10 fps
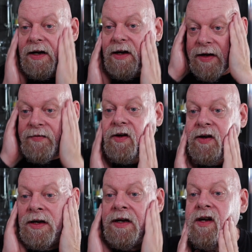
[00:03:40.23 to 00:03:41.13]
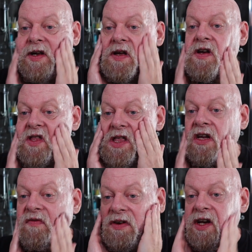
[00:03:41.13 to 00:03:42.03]
after
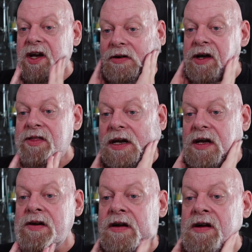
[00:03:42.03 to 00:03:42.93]
this video, I think,